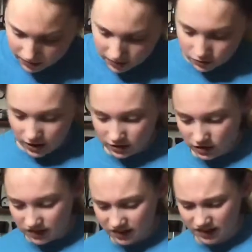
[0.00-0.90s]
So as you
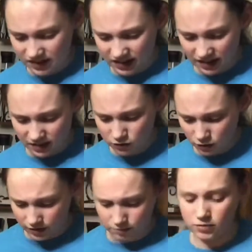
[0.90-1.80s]
can see, it's like a sort
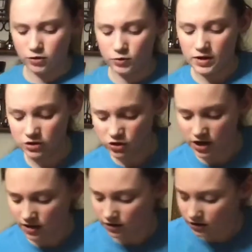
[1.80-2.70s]
of bluish
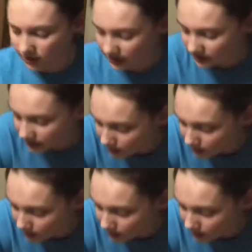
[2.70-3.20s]
color, like a deep